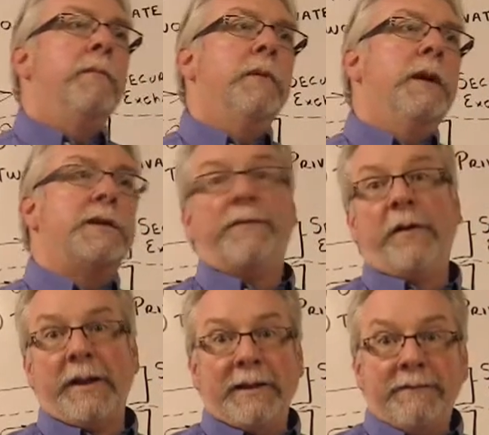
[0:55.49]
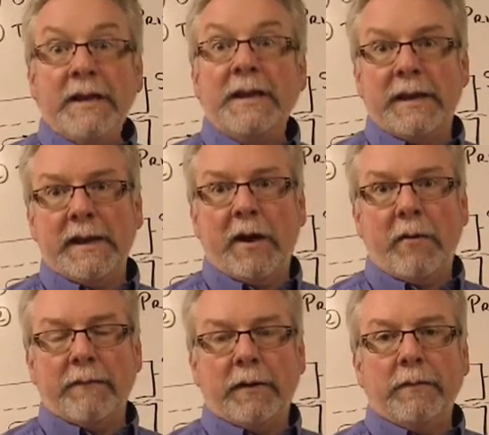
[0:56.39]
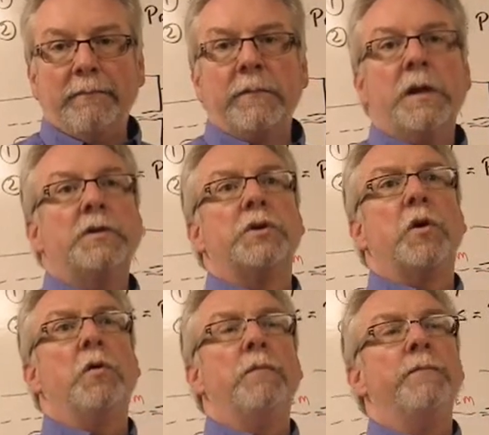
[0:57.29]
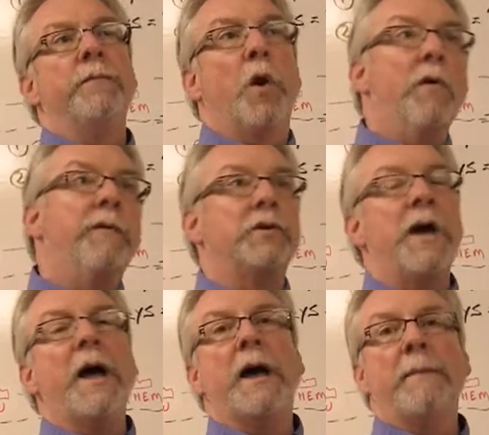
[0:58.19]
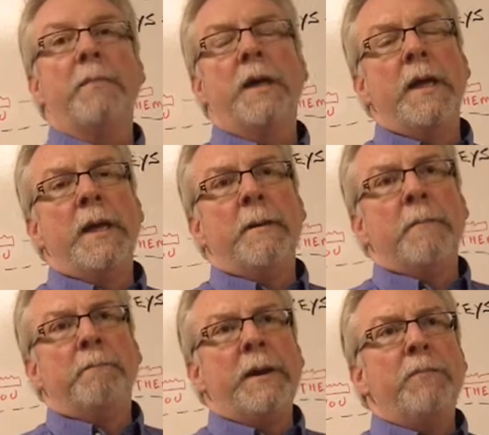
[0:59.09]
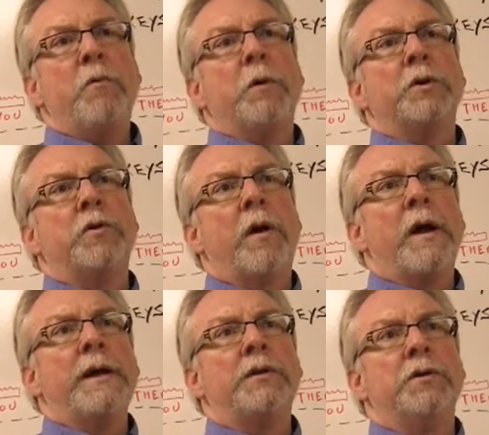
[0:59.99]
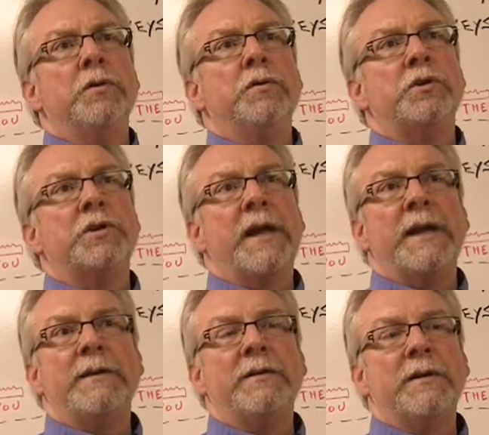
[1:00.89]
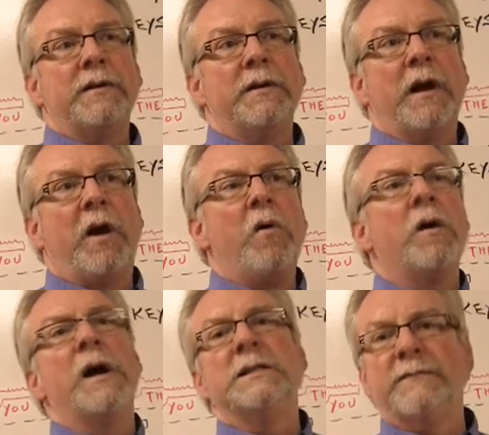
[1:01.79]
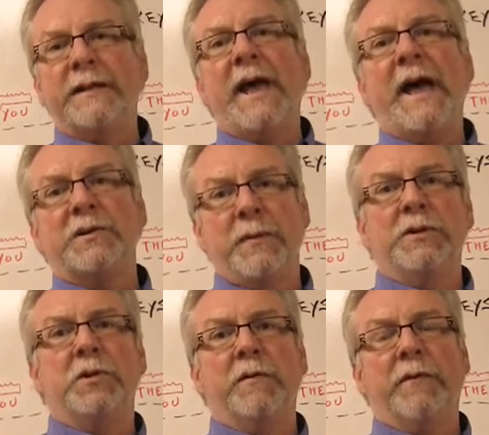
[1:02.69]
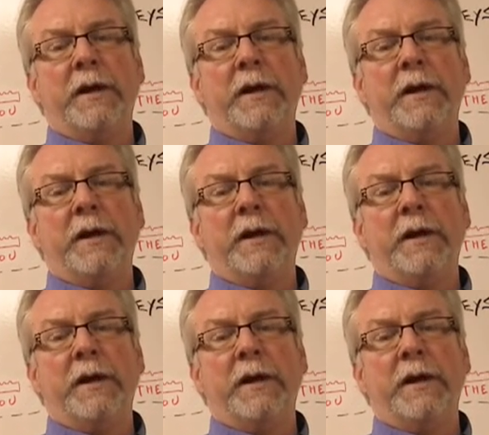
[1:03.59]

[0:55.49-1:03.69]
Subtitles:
It's very convenient, however. So over time, people were trying to send all kinds of attachments over